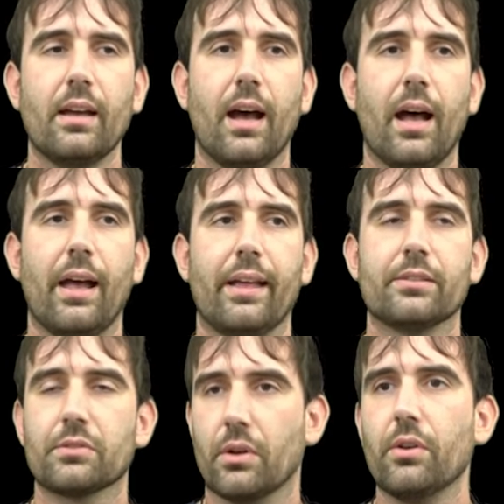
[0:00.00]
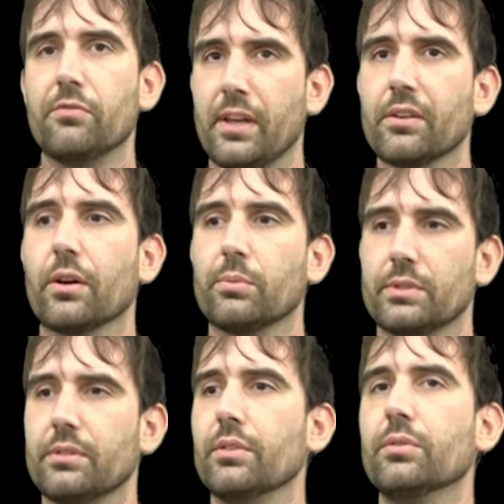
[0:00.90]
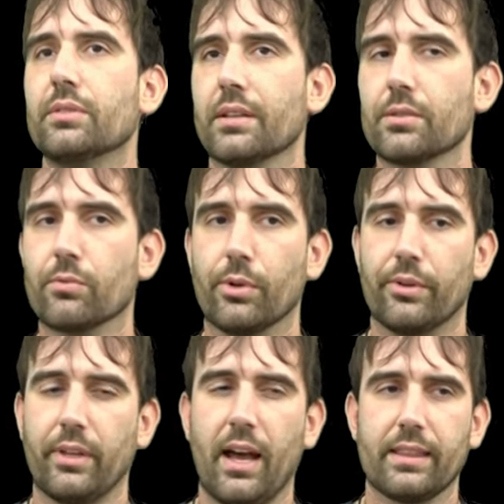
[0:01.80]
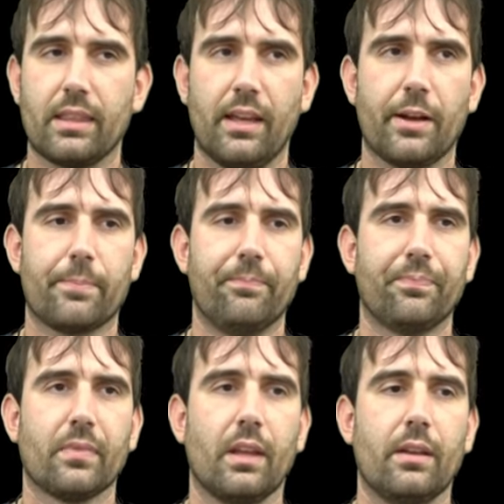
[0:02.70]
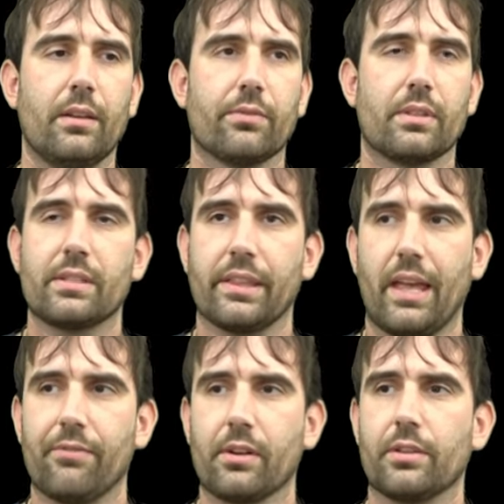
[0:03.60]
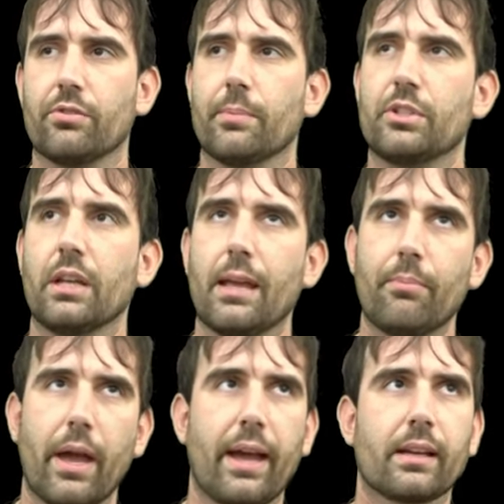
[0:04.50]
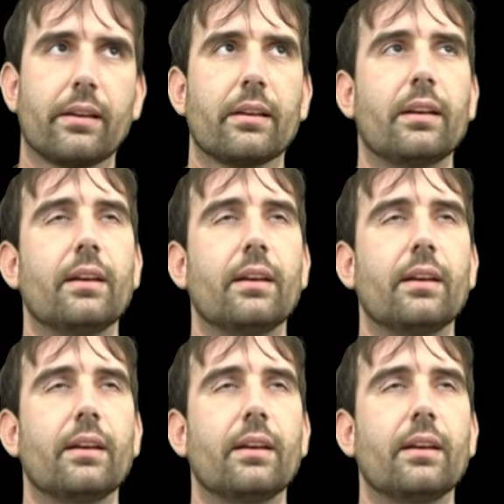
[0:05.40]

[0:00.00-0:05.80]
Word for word: Uh, and so Vanguard was used as a royal yacht there for the South Africa trip. She came back.